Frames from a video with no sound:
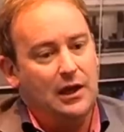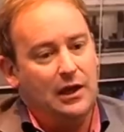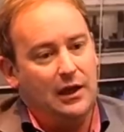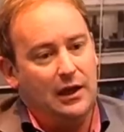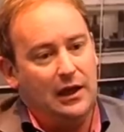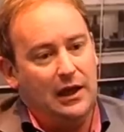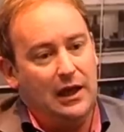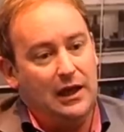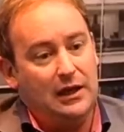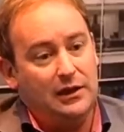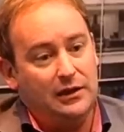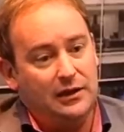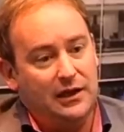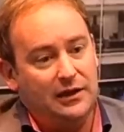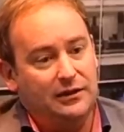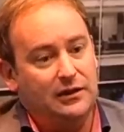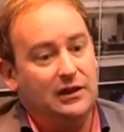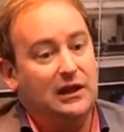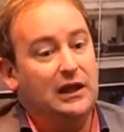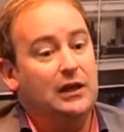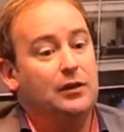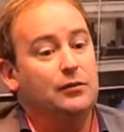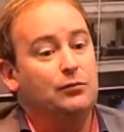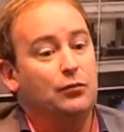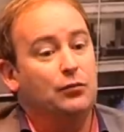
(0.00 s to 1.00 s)
and get
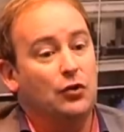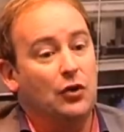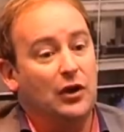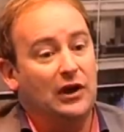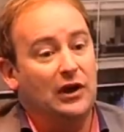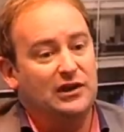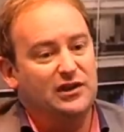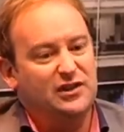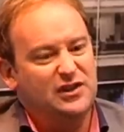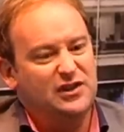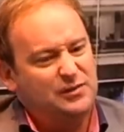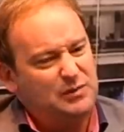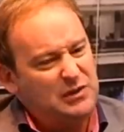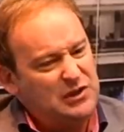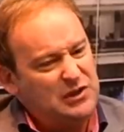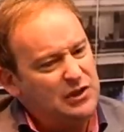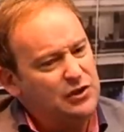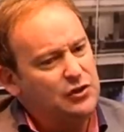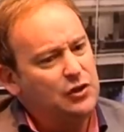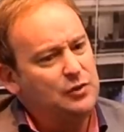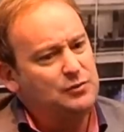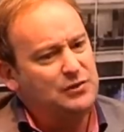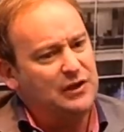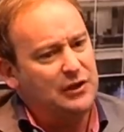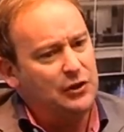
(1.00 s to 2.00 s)
the end product, and
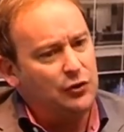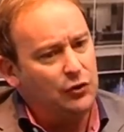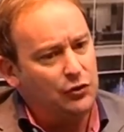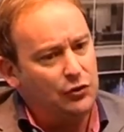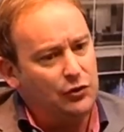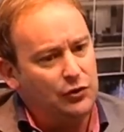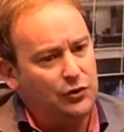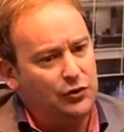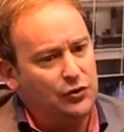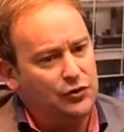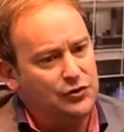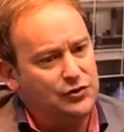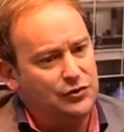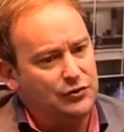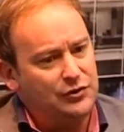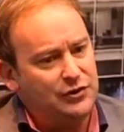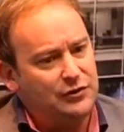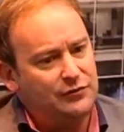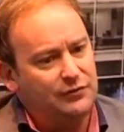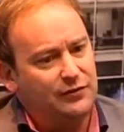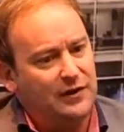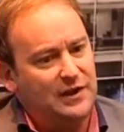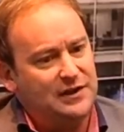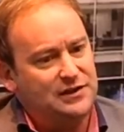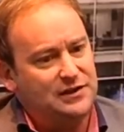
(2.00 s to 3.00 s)
especially in terms of that user
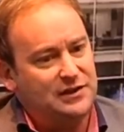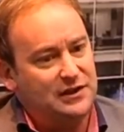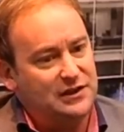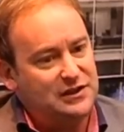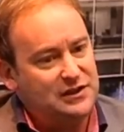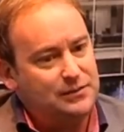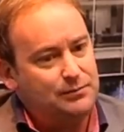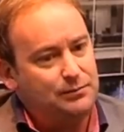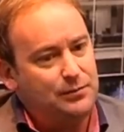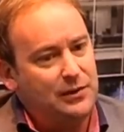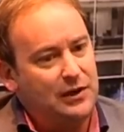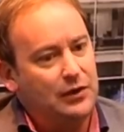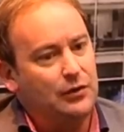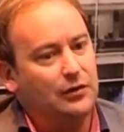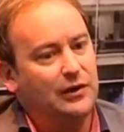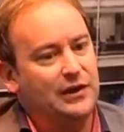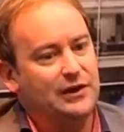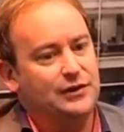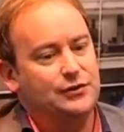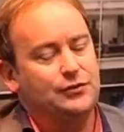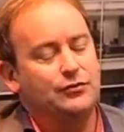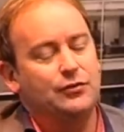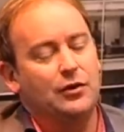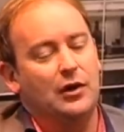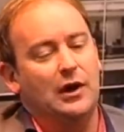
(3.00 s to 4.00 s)
interface and
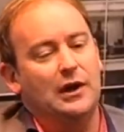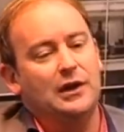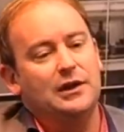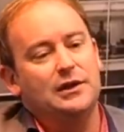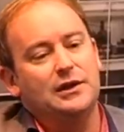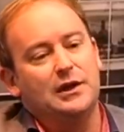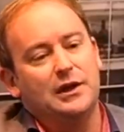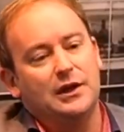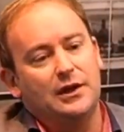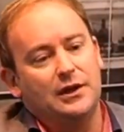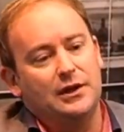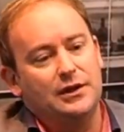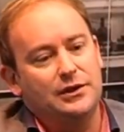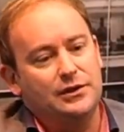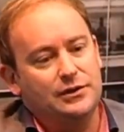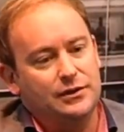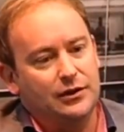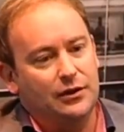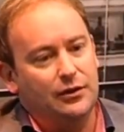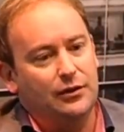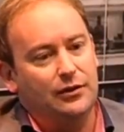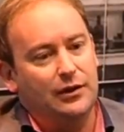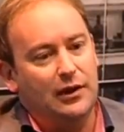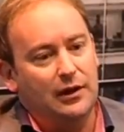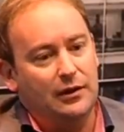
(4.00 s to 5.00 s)
experience right.
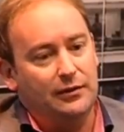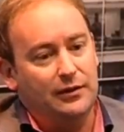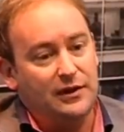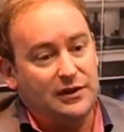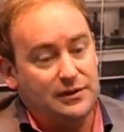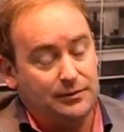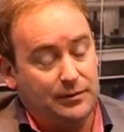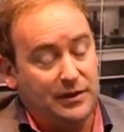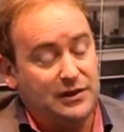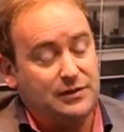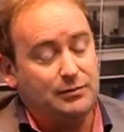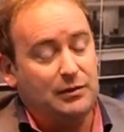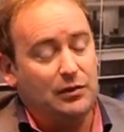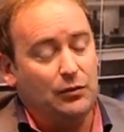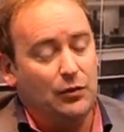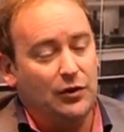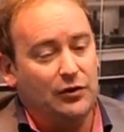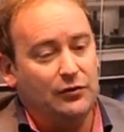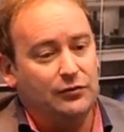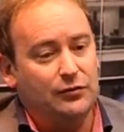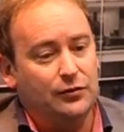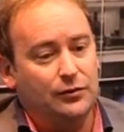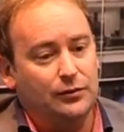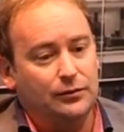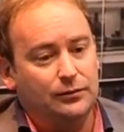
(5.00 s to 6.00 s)
So that's been
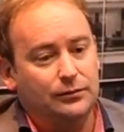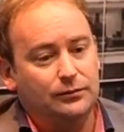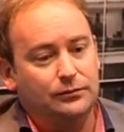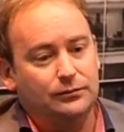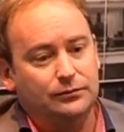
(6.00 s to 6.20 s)
wonderful.